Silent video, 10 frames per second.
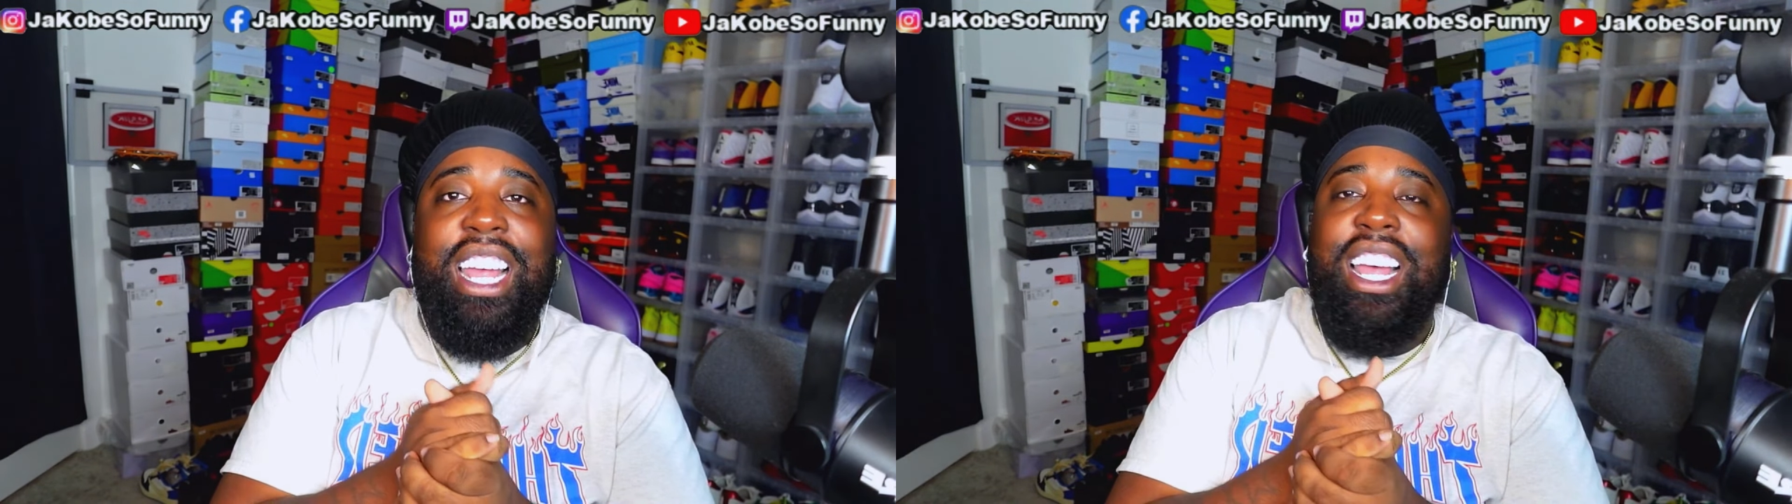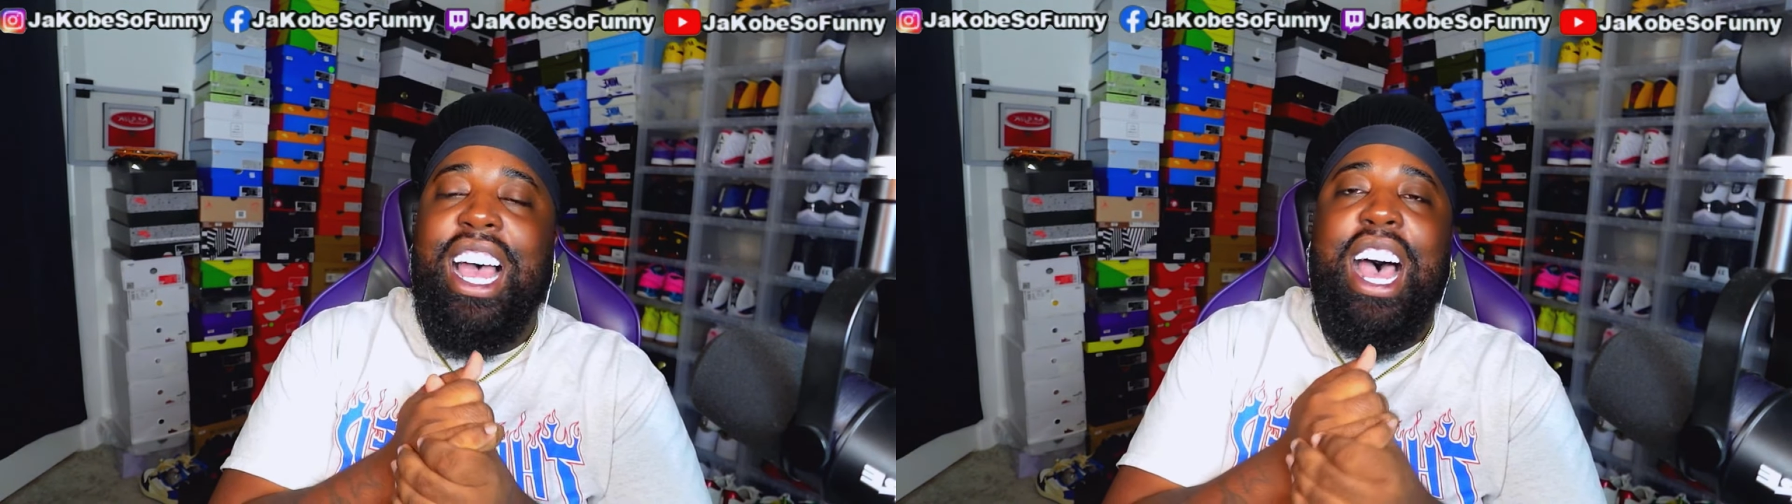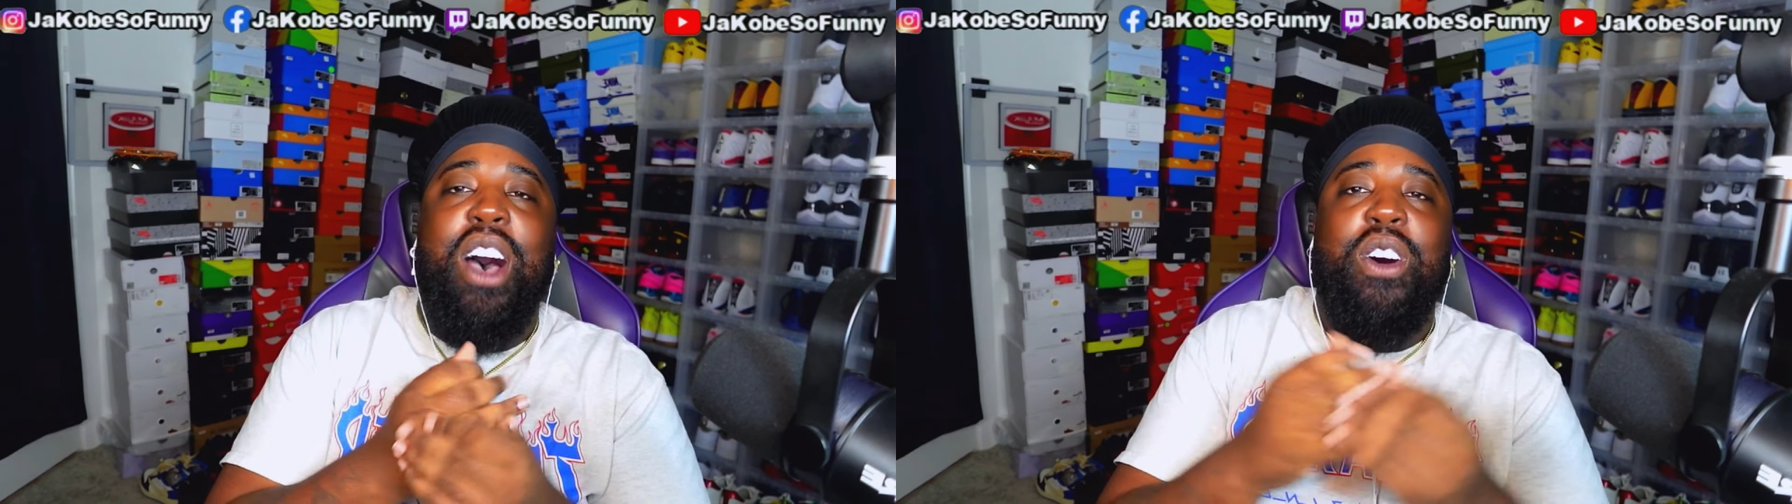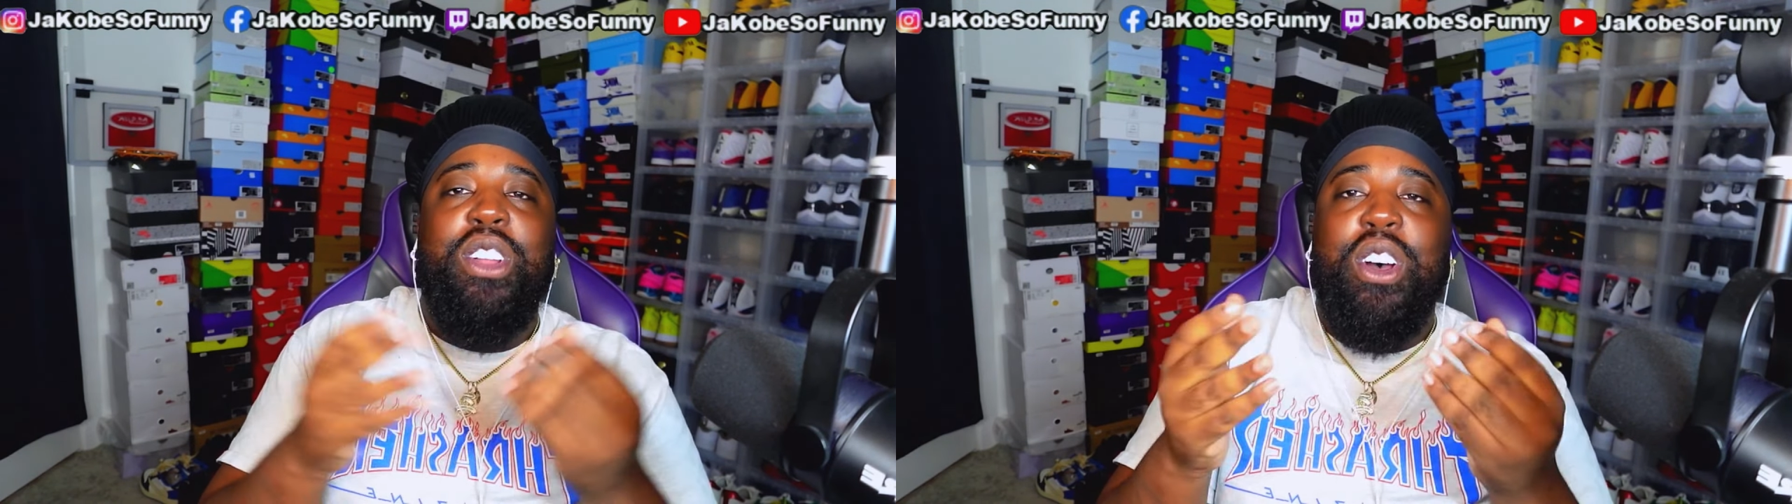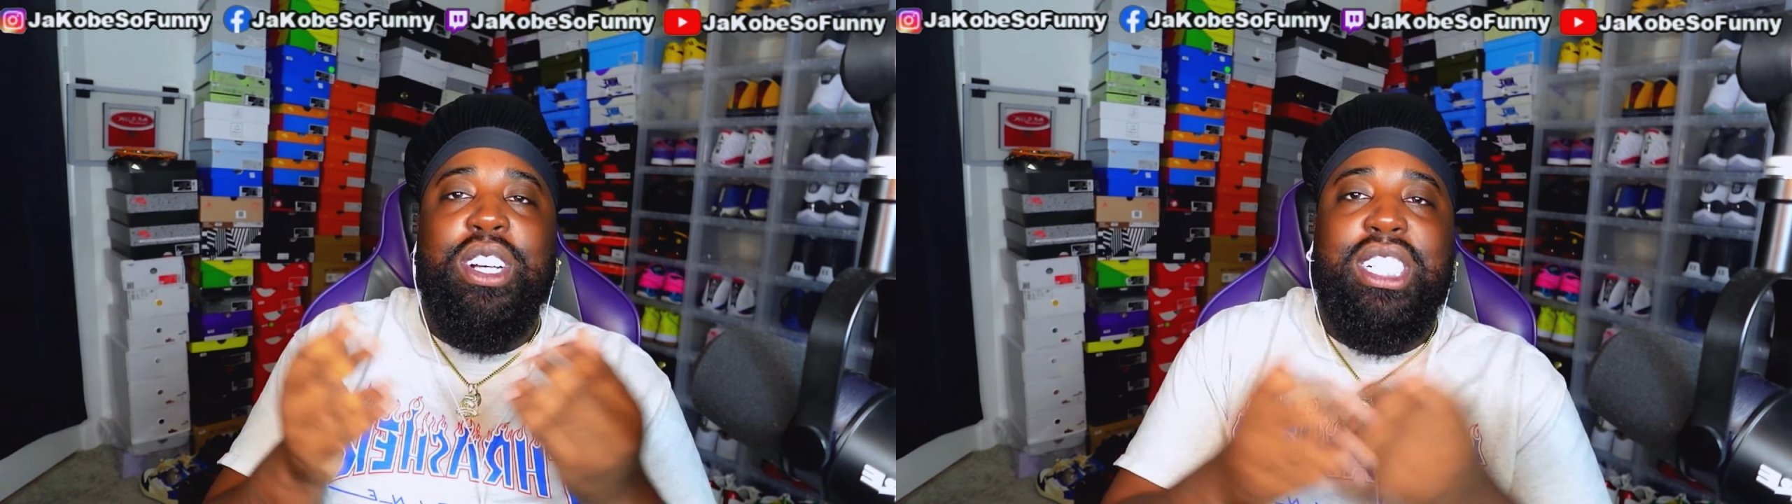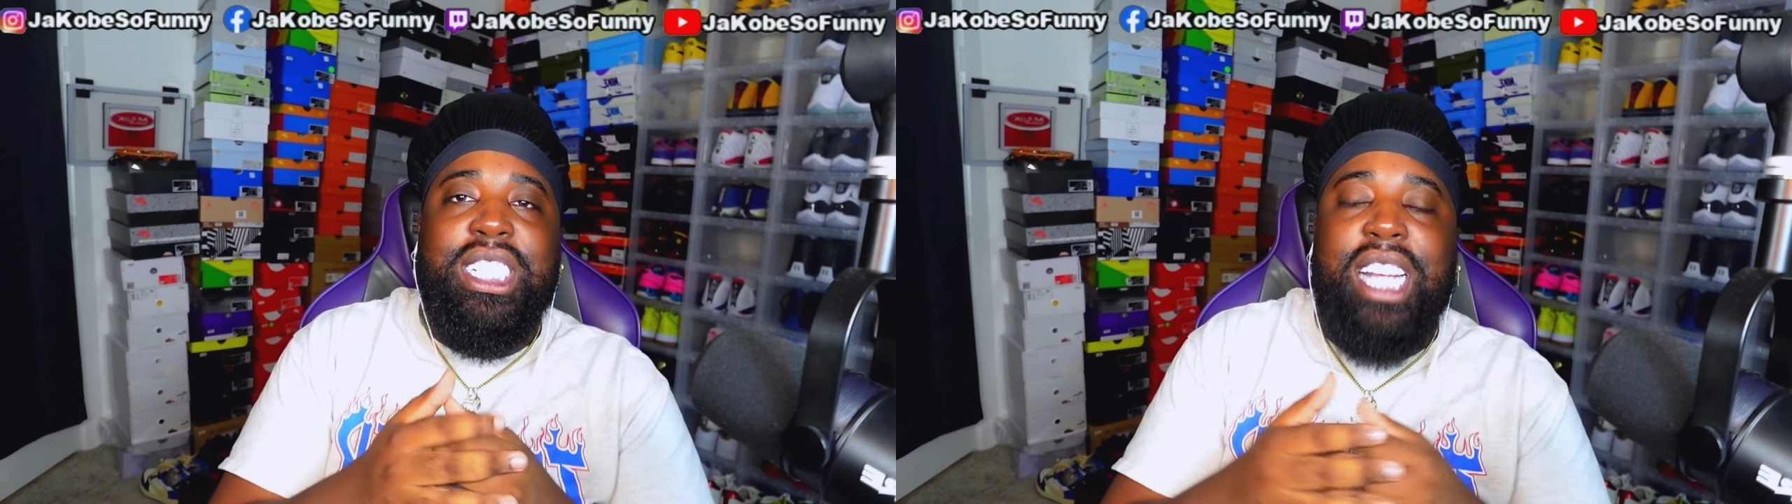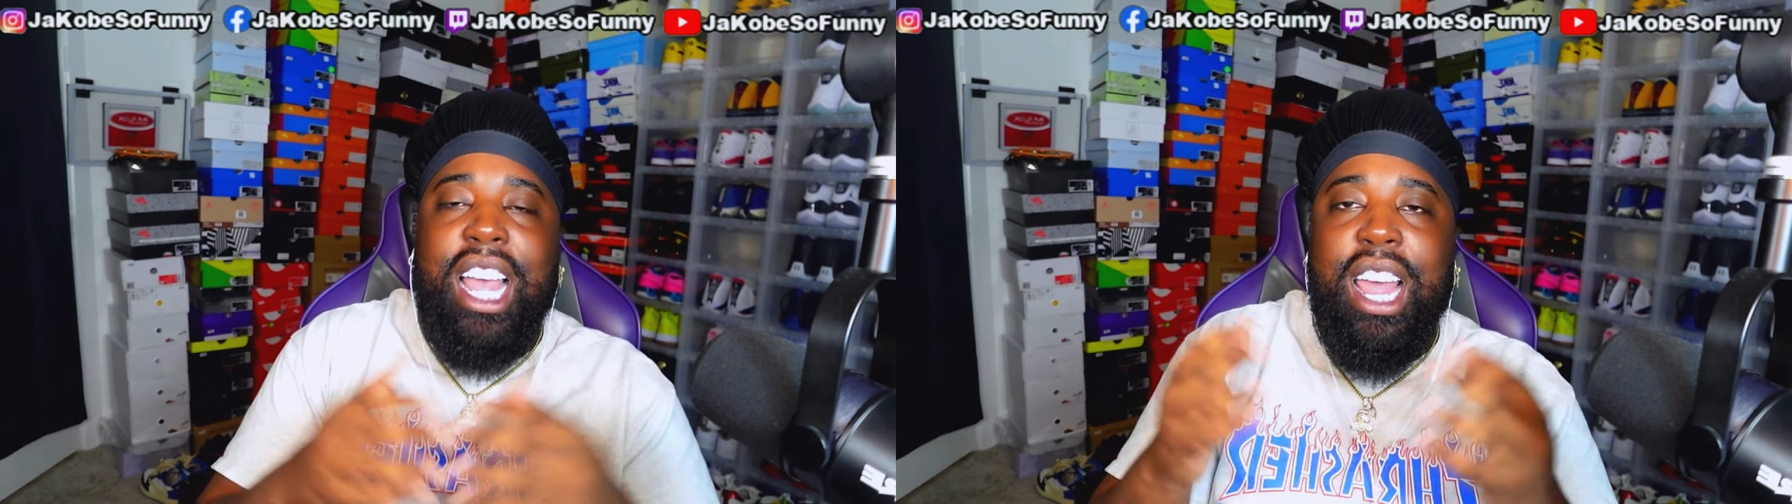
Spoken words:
I don't know. It's just like,